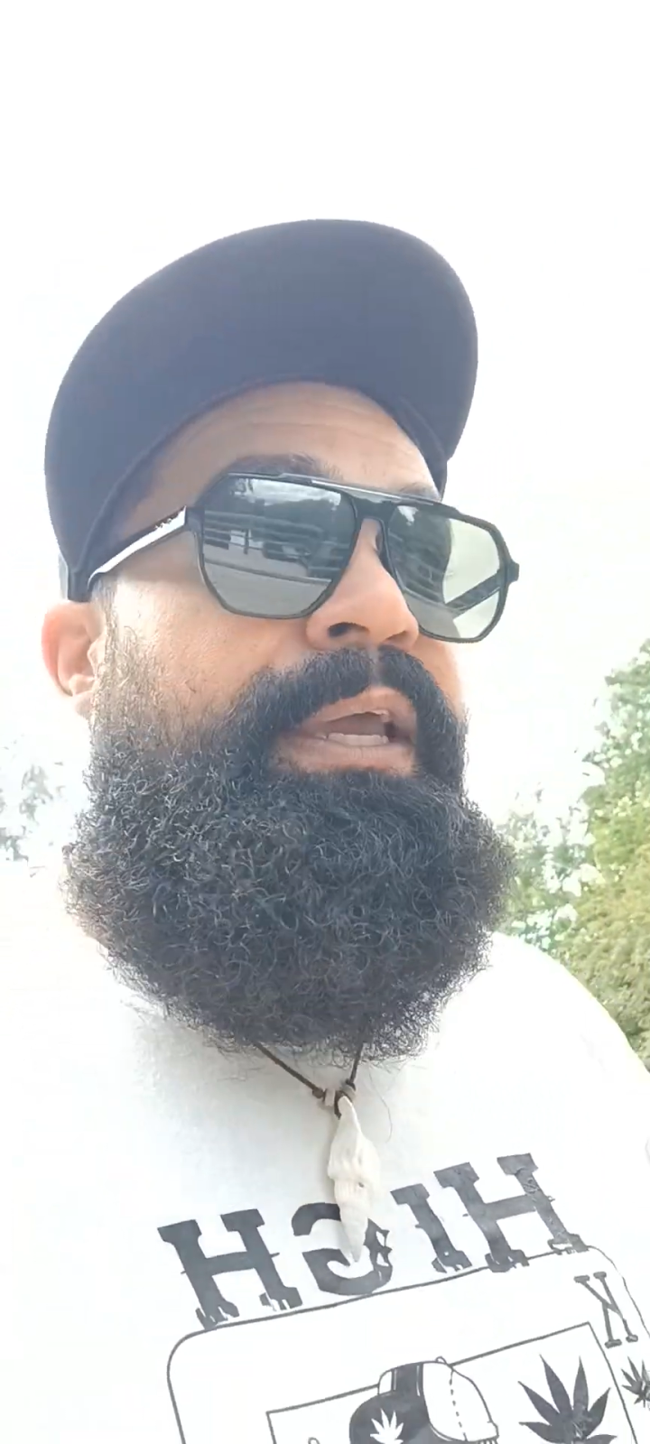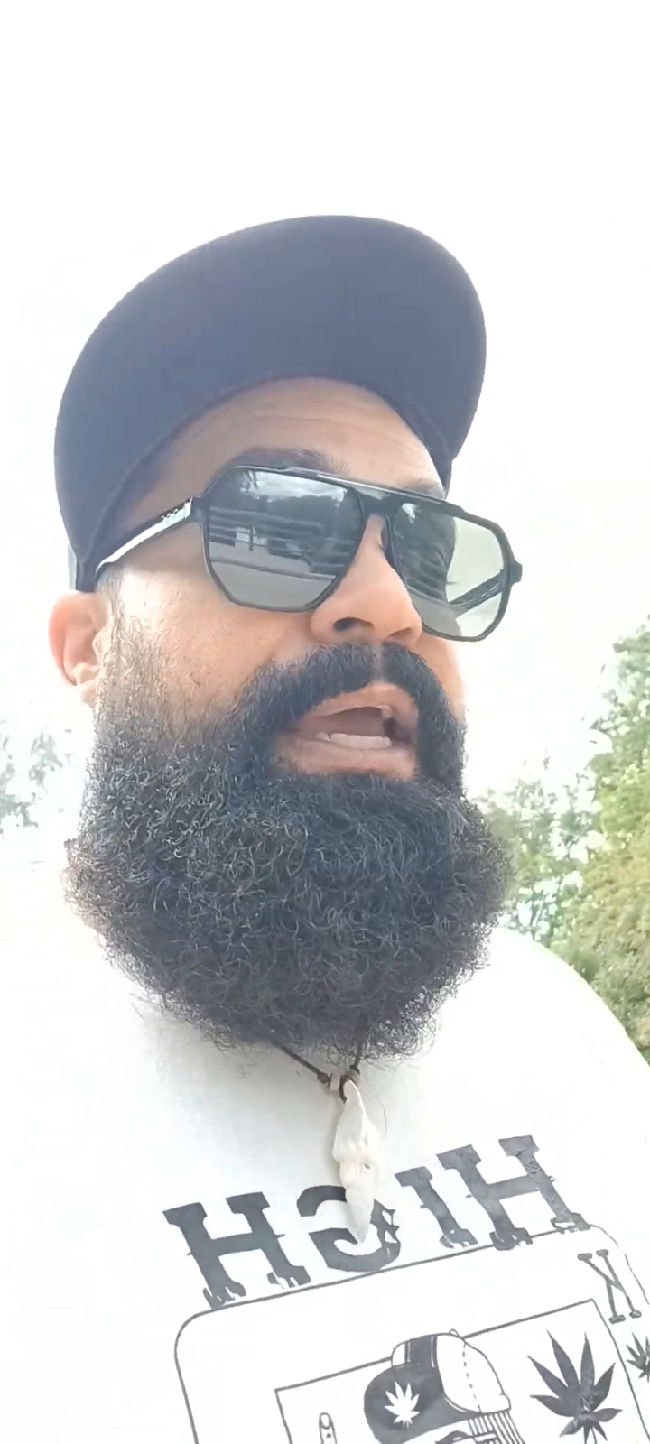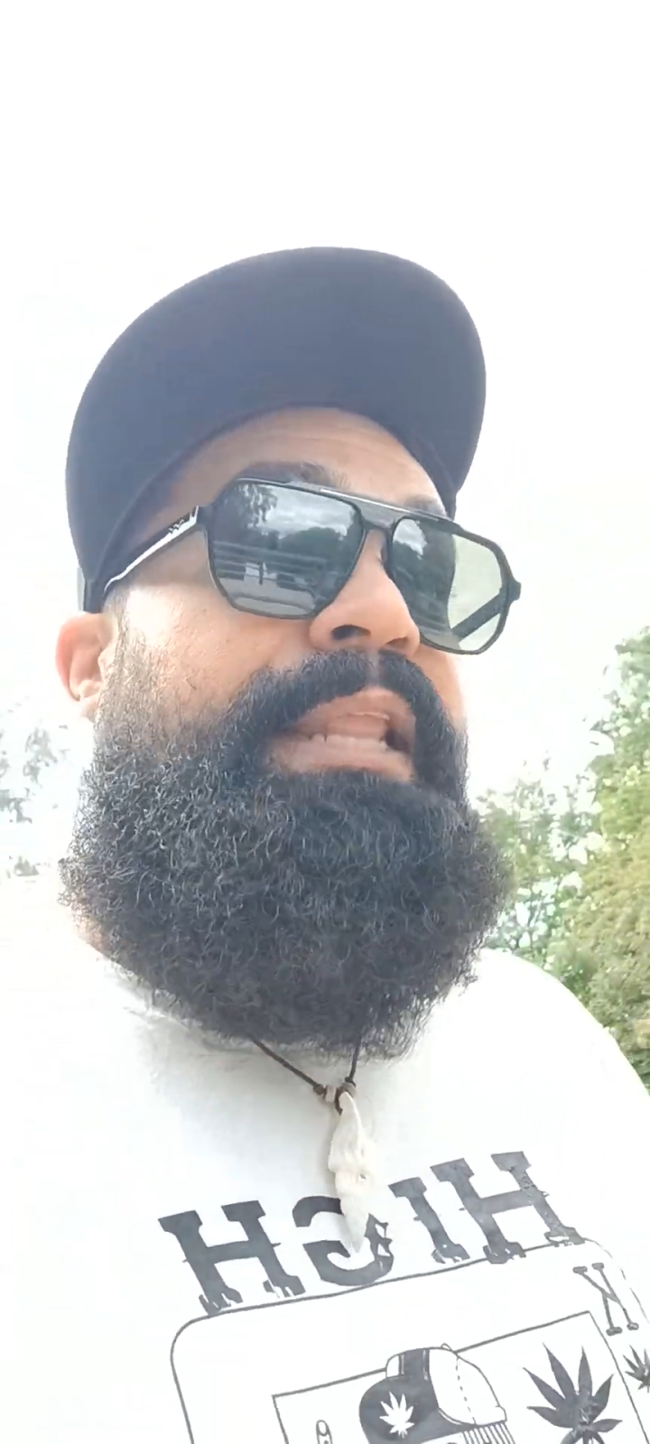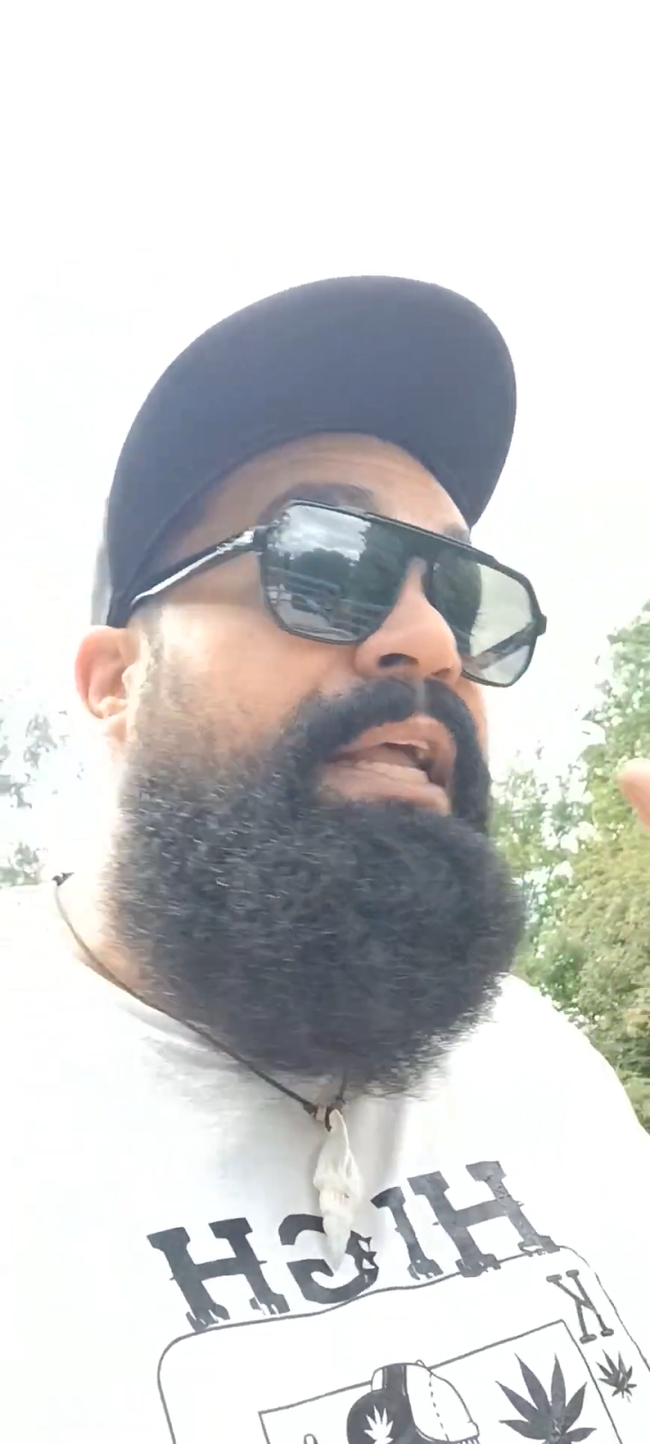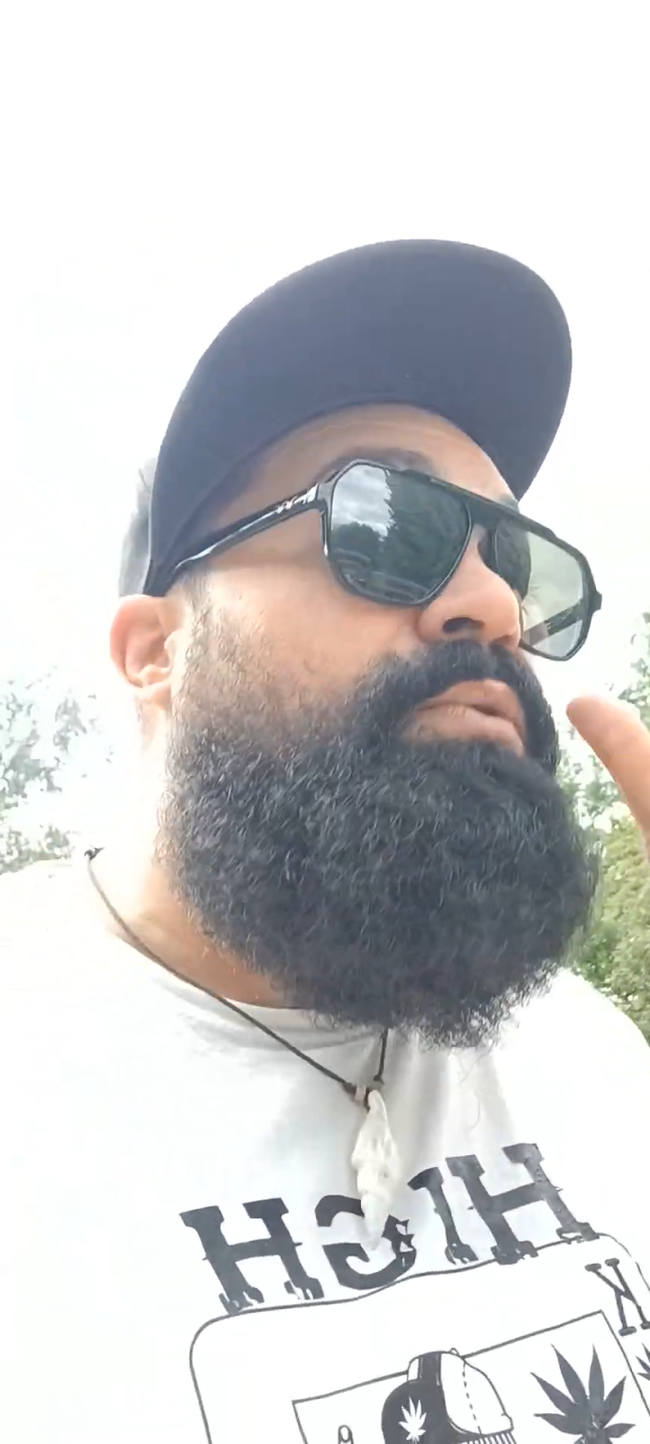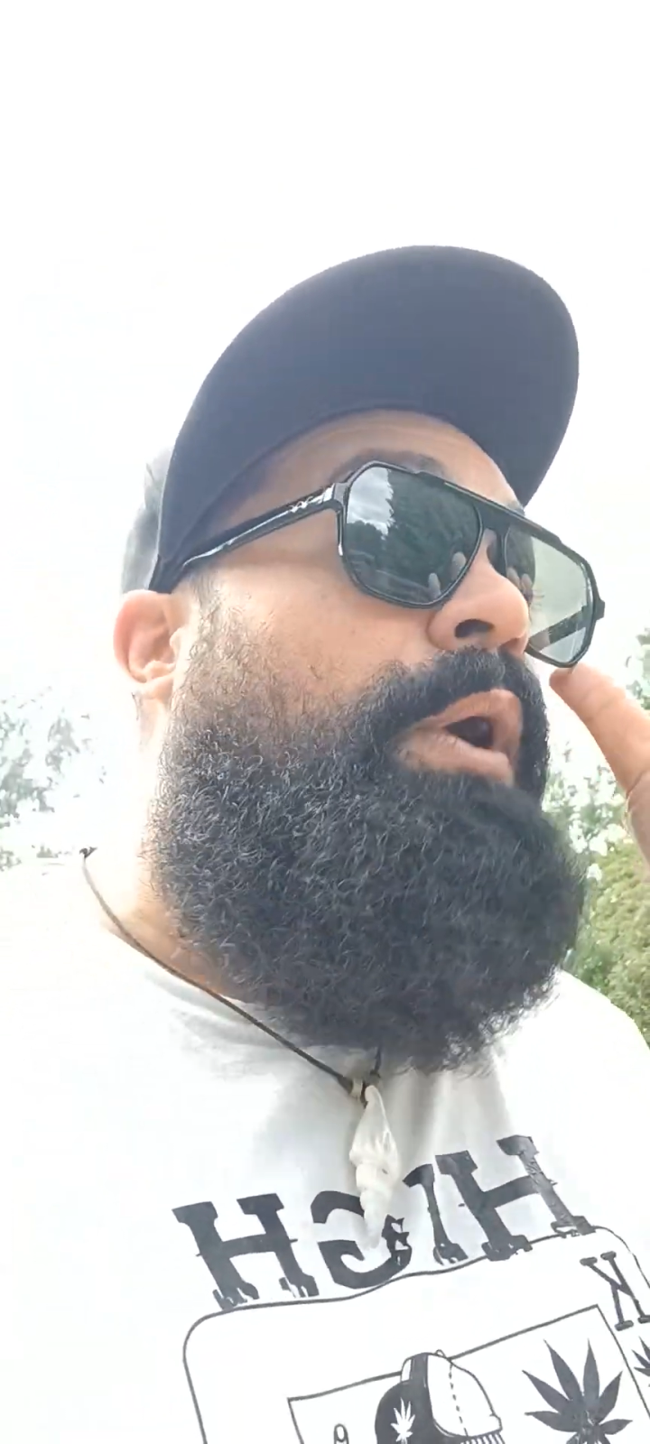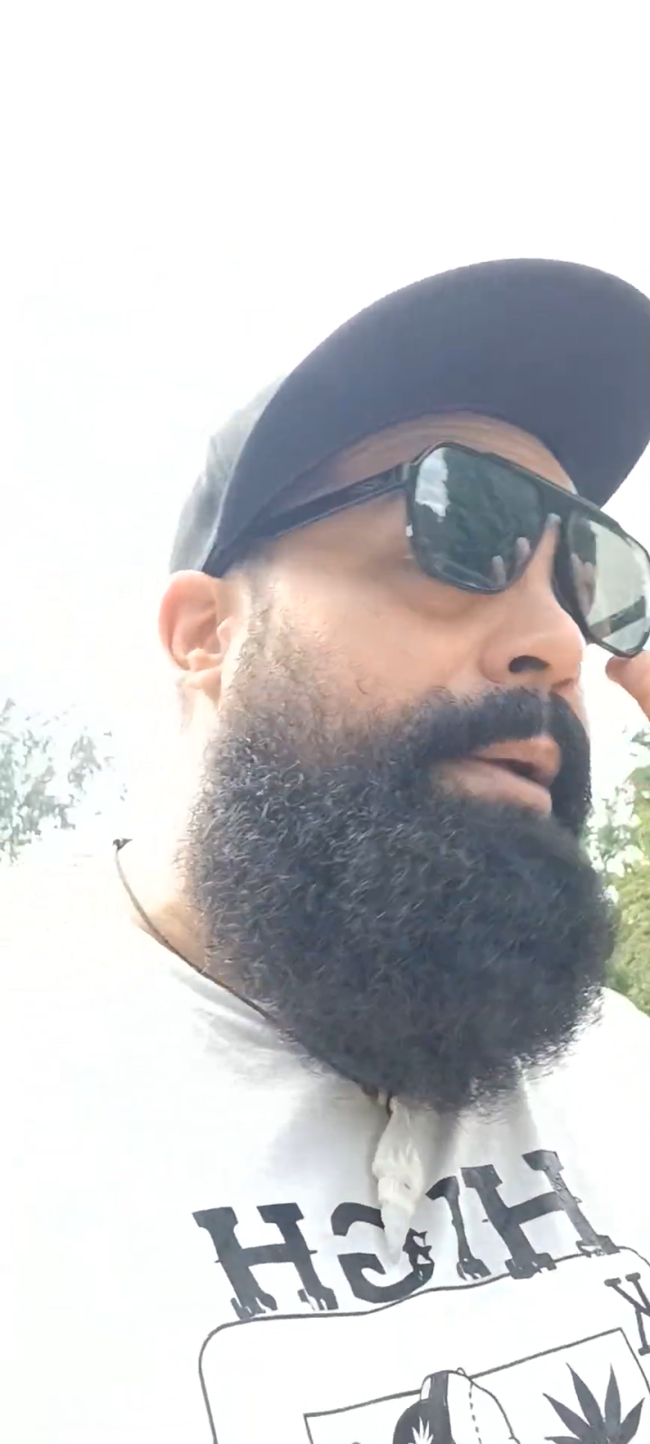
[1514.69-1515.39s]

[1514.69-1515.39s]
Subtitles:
And that's why I